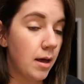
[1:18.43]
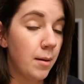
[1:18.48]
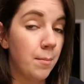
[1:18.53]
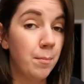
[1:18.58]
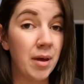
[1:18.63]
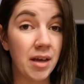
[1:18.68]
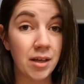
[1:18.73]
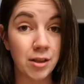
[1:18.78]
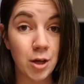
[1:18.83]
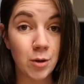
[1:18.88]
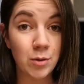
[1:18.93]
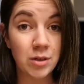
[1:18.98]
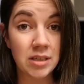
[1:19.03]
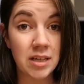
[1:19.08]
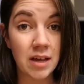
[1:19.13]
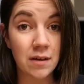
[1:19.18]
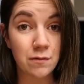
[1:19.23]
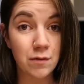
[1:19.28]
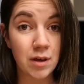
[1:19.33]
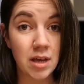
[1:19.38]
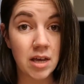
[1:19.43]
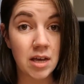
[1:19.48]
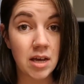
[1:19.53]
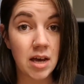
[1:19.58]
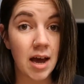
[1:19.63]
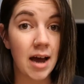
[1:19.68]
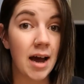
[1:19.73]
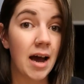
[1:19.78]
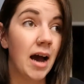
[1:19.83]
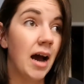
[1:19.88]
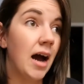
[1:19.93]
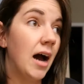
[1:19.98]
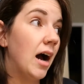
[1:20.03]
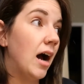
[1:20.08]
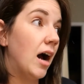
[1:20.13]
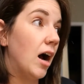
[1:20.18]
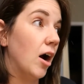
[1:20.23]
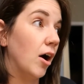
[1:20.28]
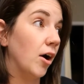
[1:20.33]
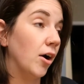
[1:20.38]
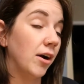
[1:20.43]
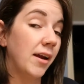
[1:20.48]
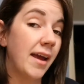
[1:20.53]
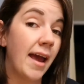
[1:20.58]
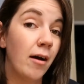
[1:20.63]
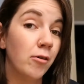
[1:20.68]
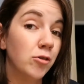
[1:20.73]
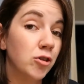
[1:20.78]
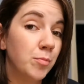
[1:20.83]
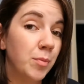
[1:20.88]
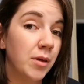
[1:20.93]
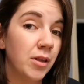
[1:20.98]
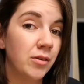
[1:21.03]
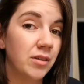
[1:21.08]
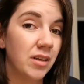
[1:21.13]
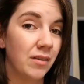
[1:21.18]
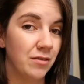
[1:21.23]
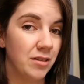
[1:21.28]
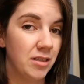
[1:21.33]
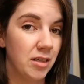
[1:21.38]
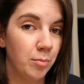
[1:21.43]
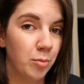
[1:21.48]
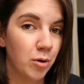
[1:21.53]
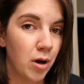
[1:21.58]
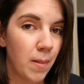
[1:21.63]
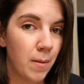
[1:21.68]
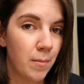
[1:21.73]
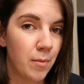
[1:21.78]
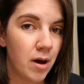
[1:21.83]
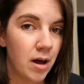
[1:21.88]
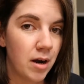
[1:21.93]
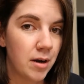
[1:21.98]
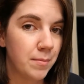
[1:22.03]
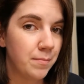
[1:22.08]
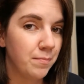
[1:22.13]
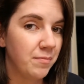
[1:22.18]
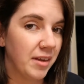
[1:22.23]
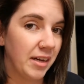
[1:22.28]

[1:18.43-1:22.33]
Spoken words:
Pillow stuffing. Our couch pillows have a zipper on the bottom,